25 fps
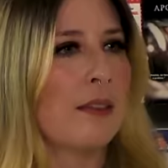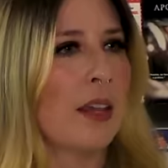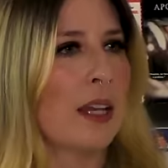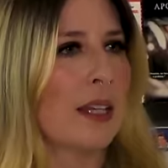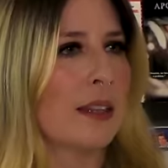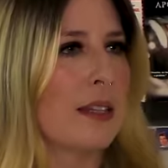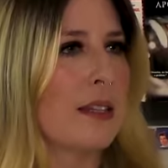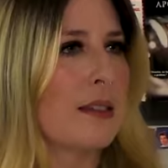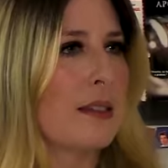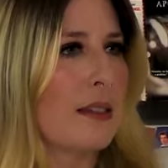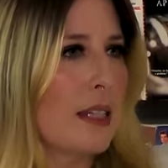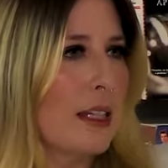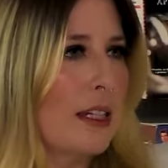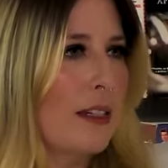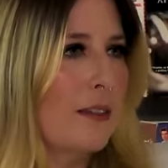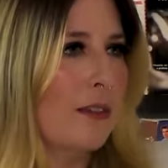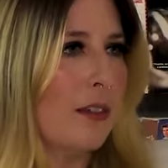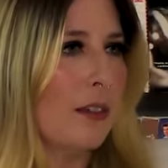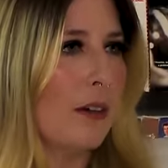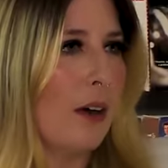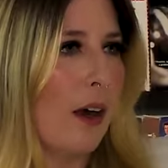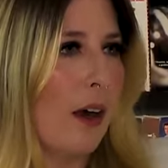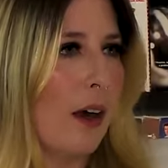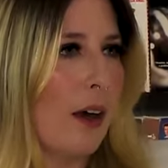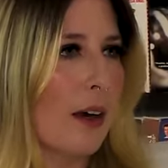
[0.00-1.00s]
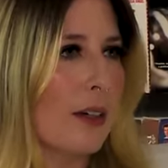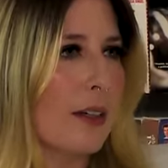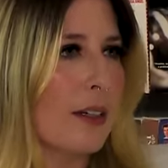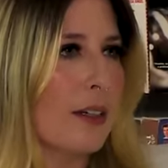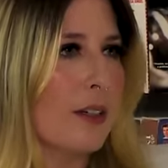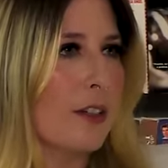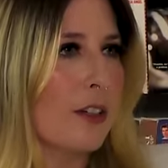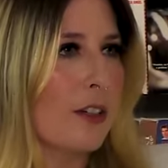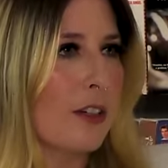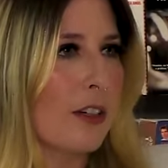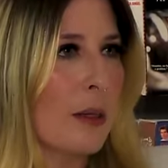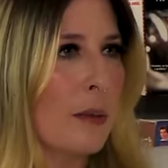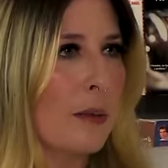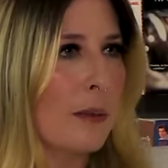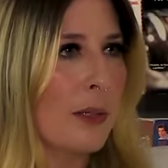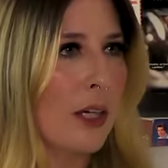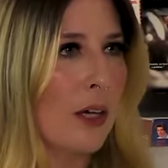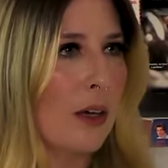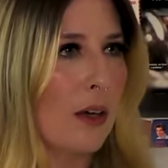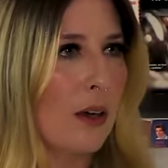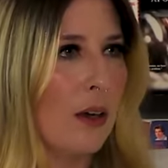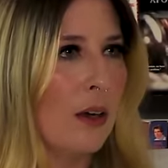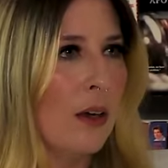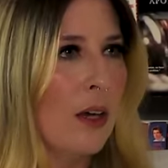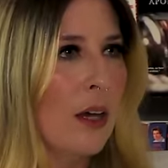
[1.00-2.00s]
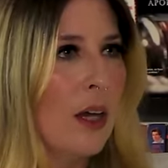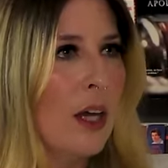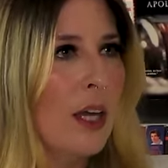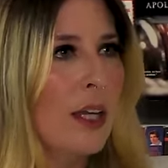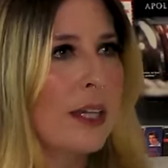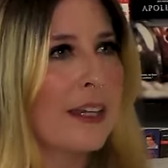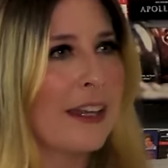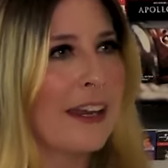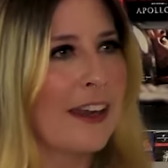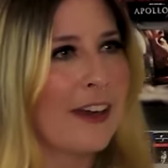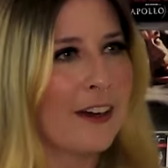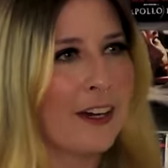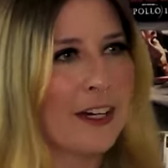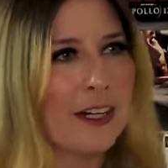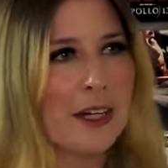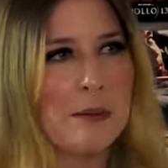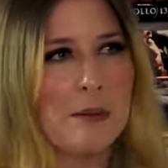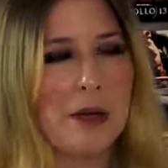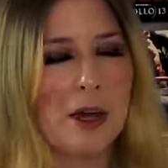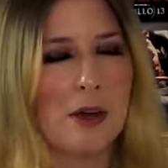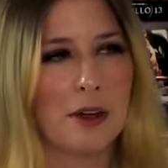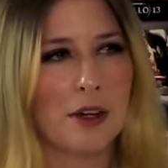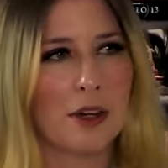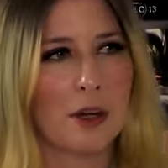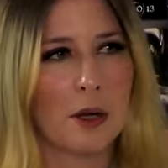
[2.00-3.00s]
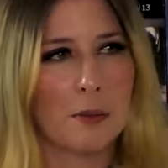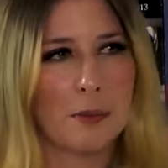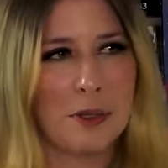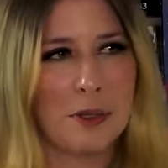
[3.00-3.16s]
of, like, this evil, hardened criminal caring about her